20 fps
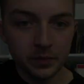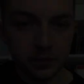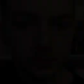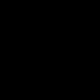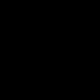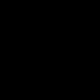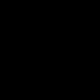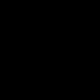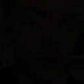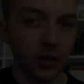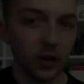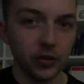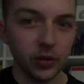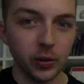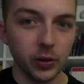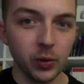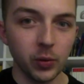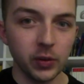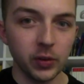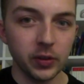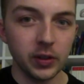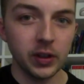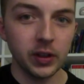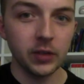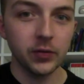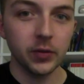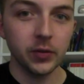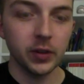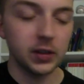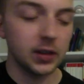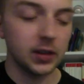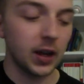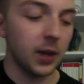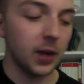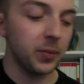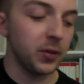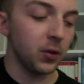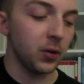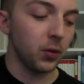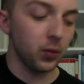but I'll show you once again from the top
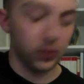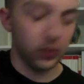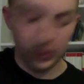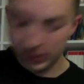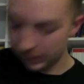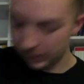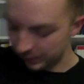the whole thing.